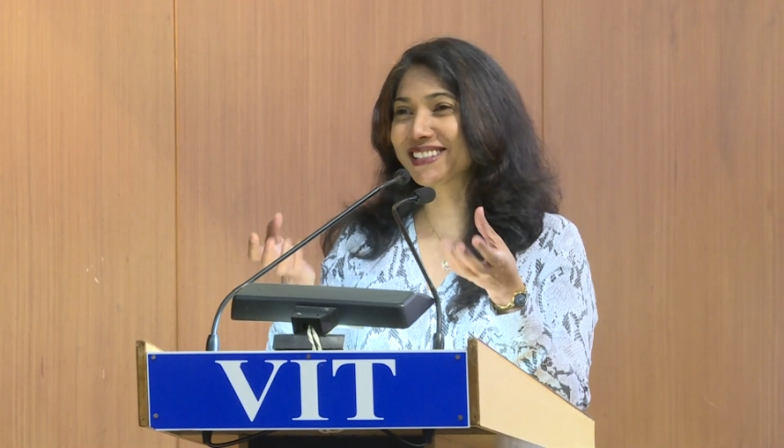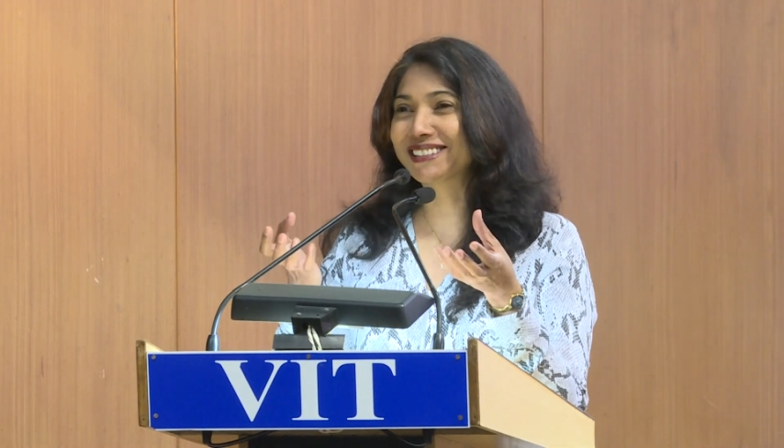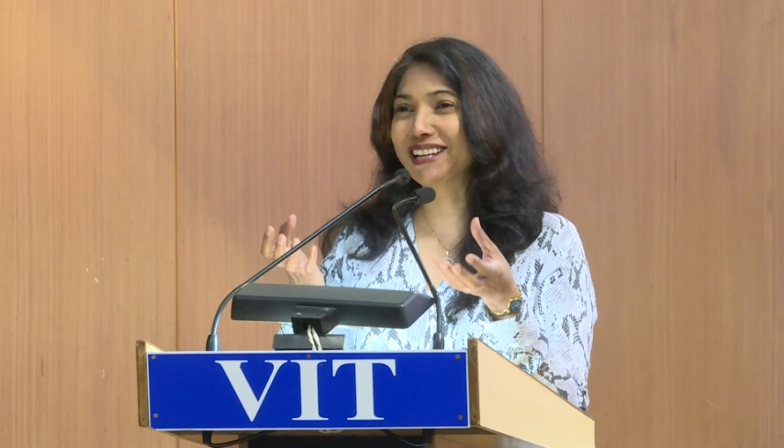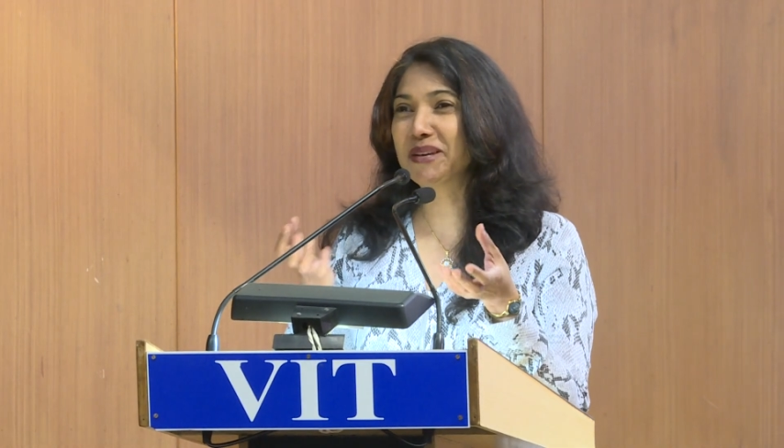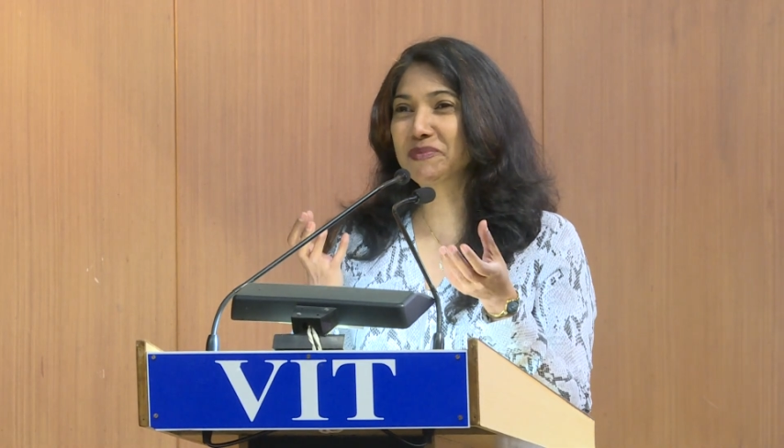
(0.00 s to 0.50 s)

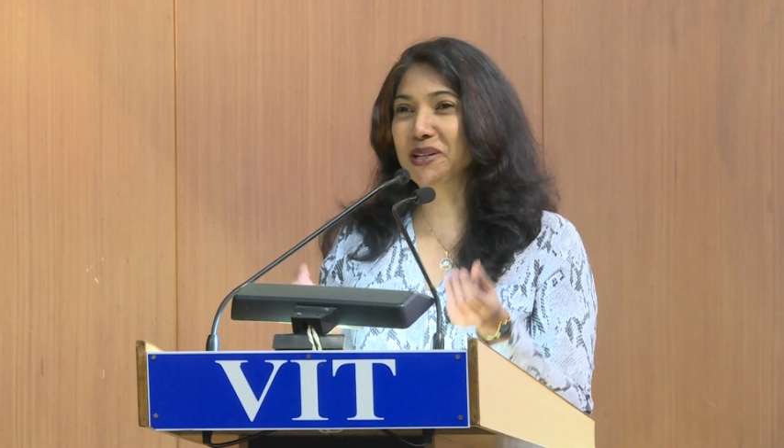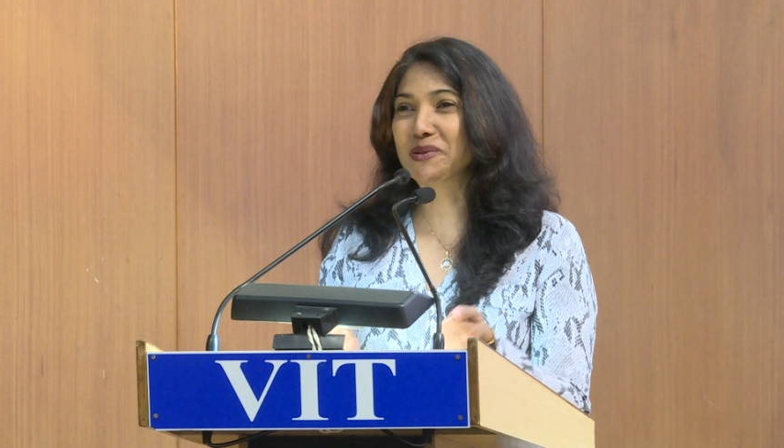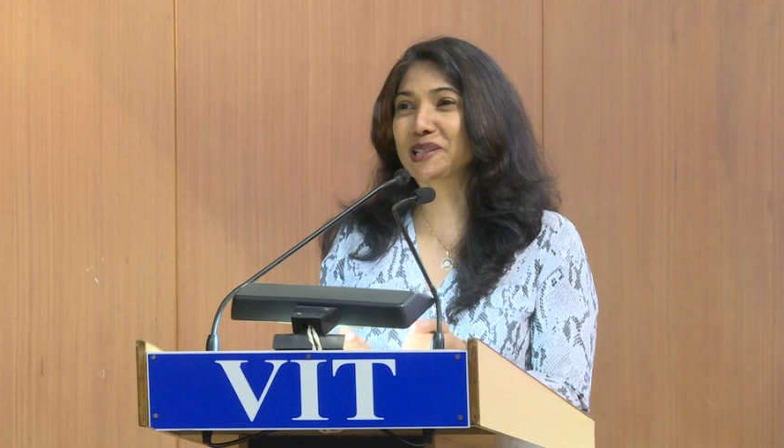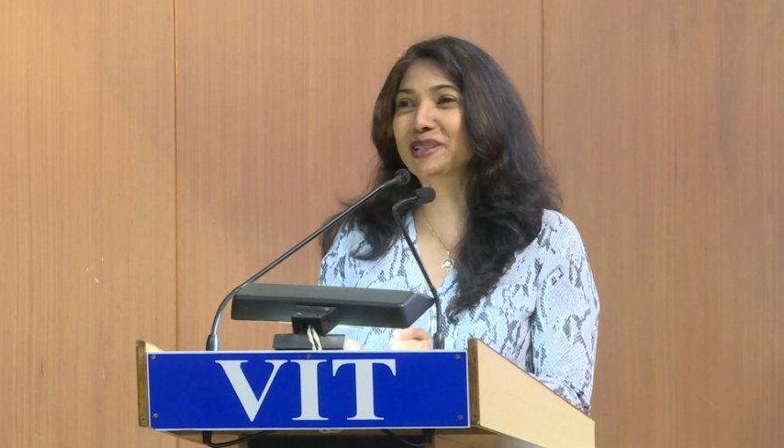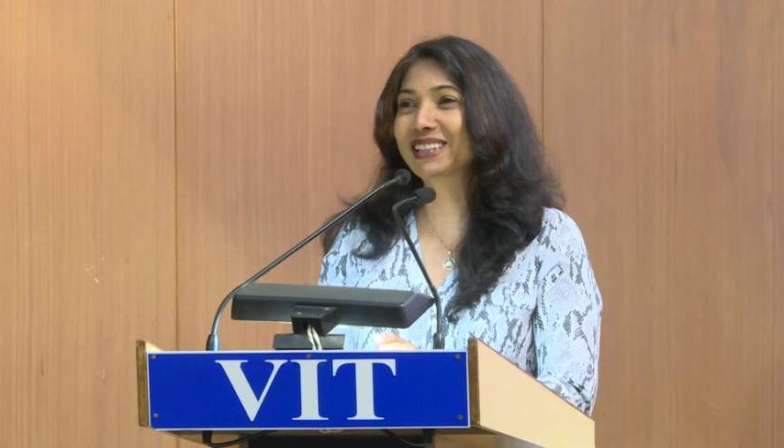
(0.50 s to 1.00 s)
claps I
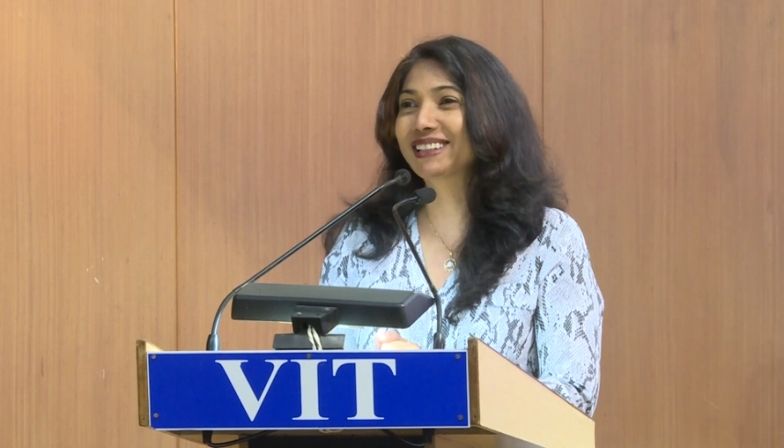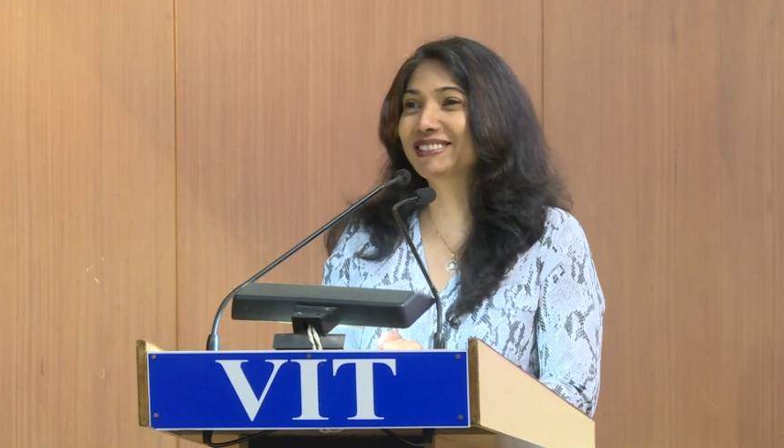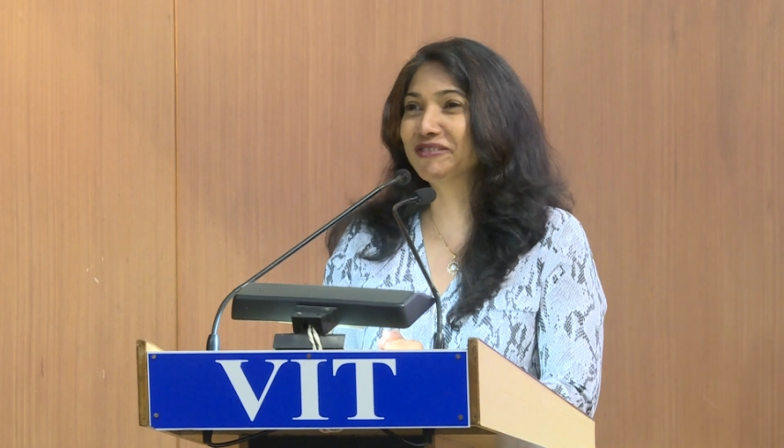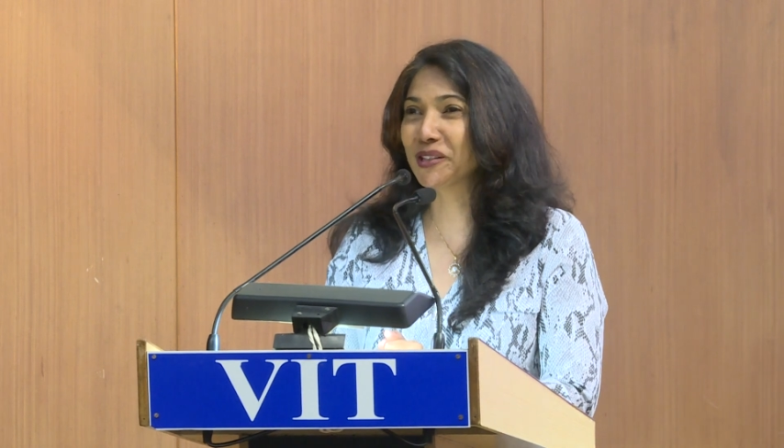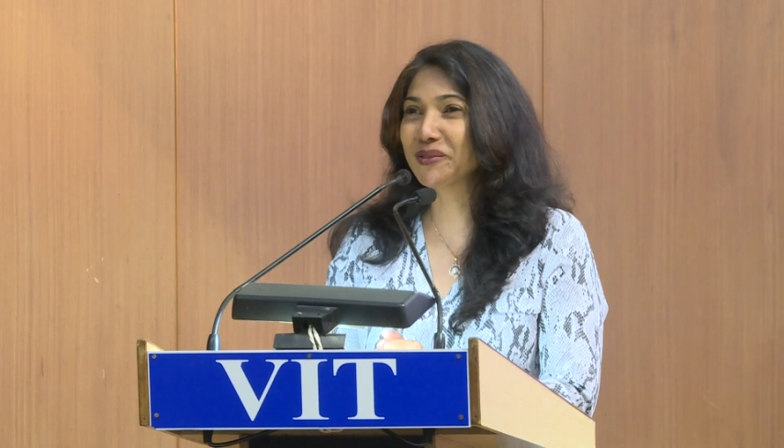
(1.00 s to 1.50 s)
was
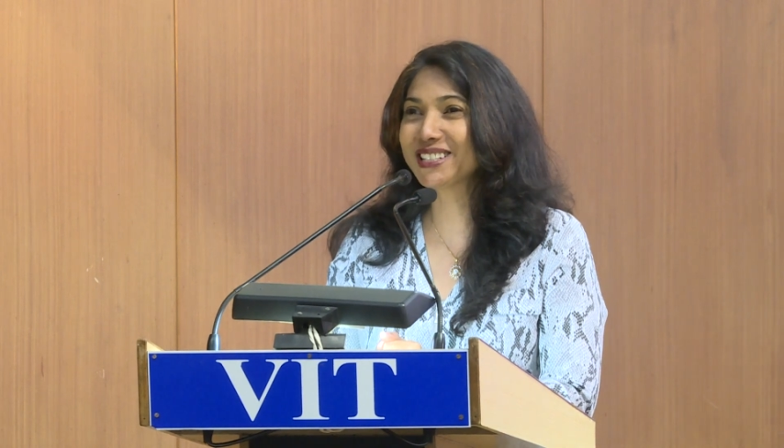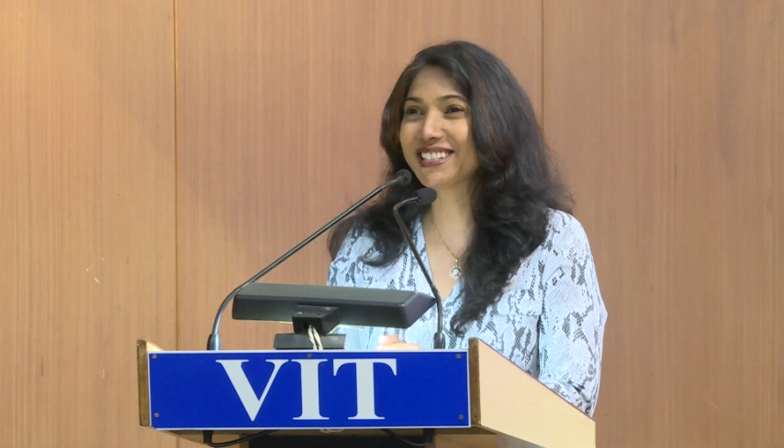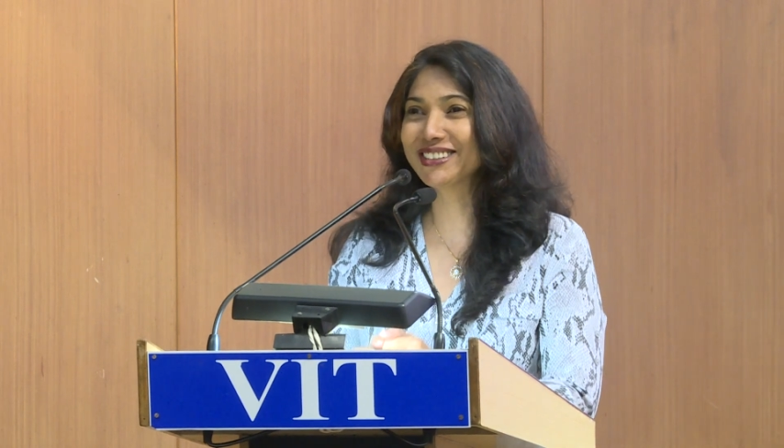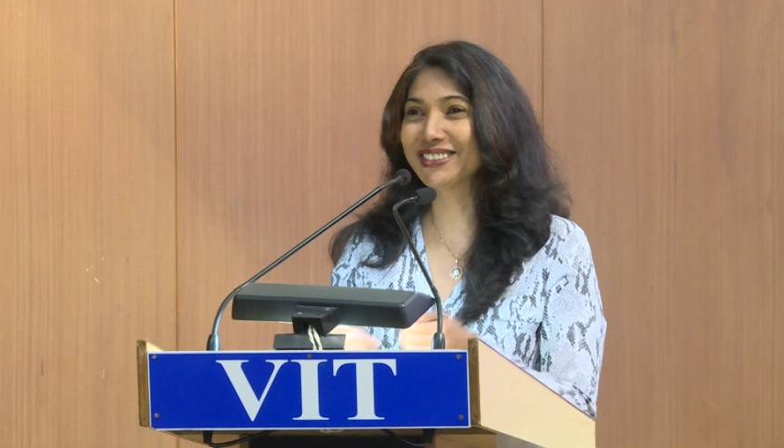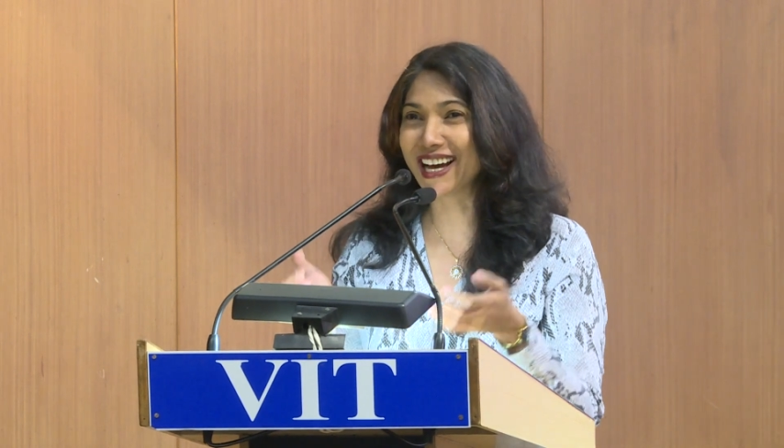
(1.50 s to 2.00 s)
looking forward
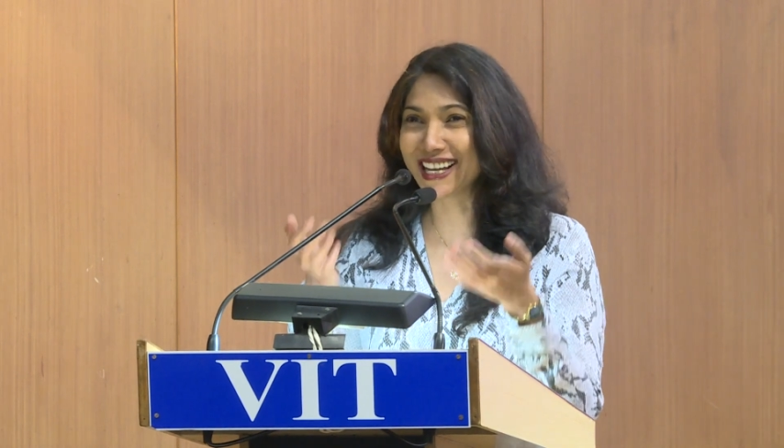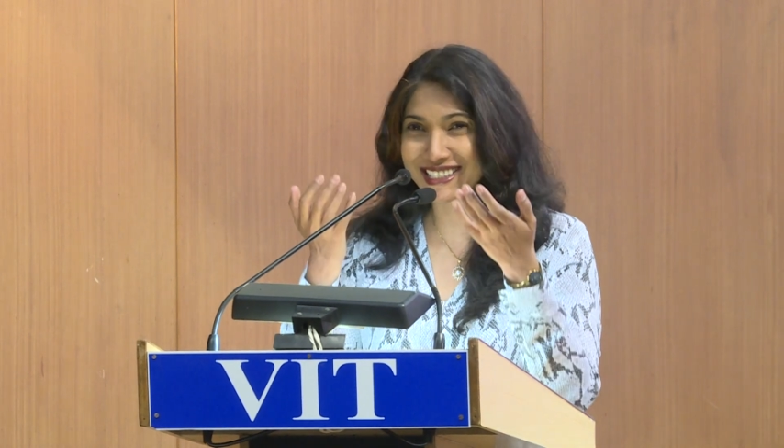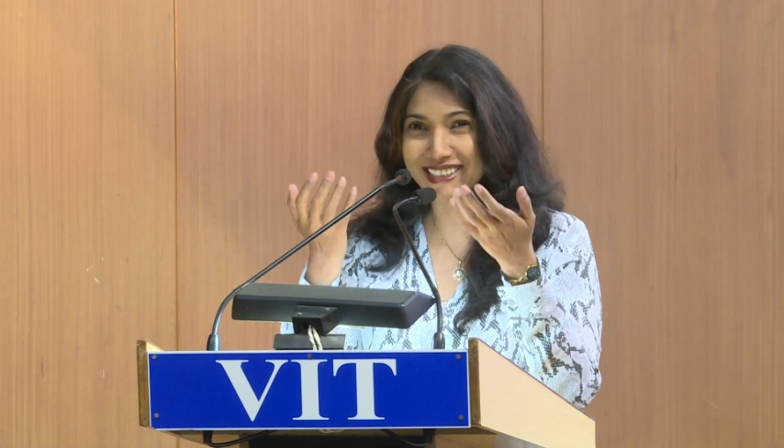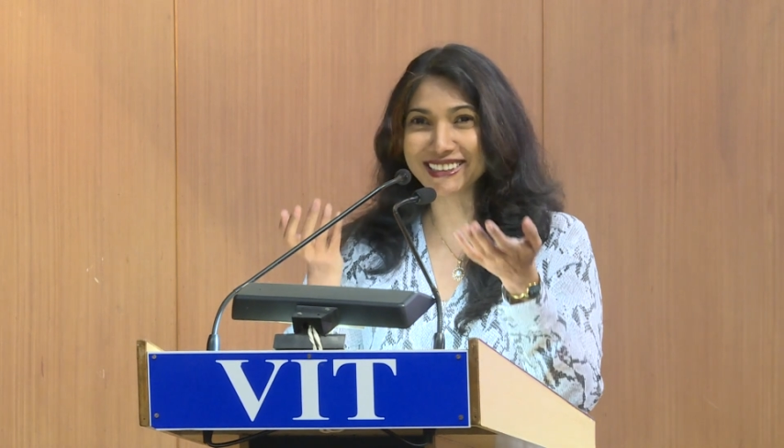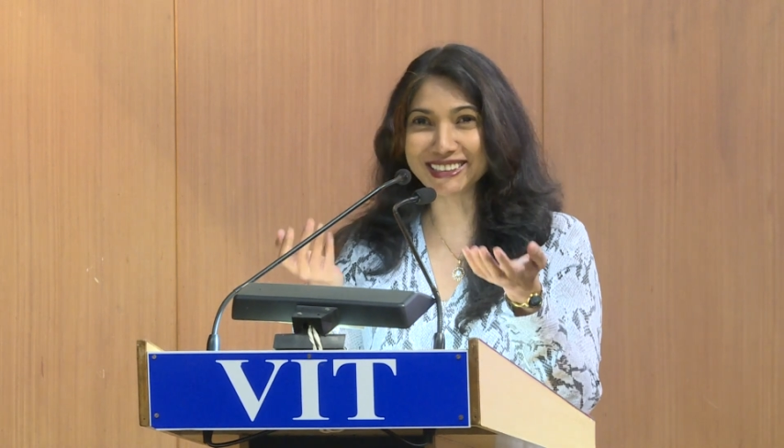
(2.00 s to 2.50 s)
to
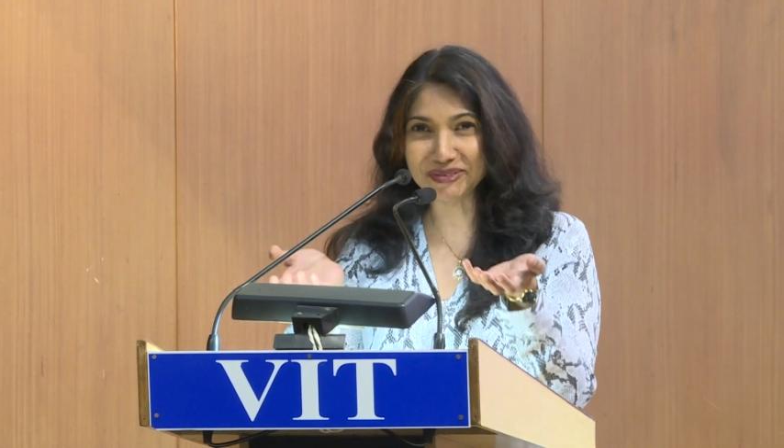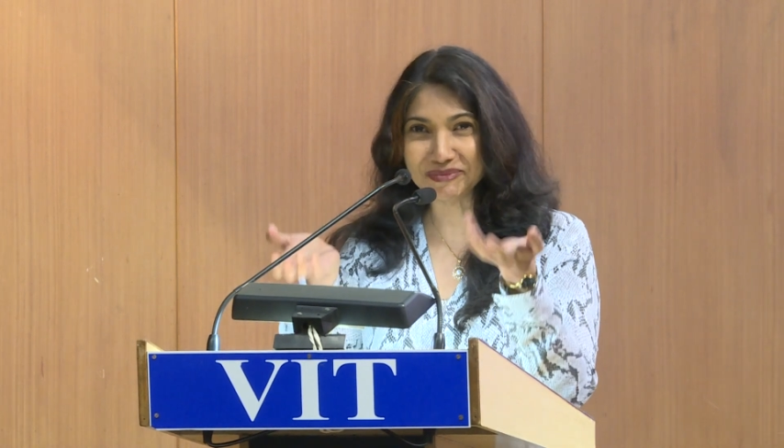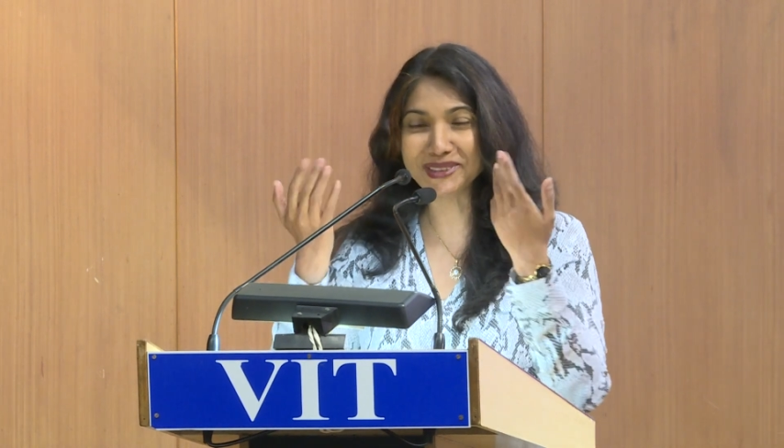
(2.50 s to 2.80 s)
as a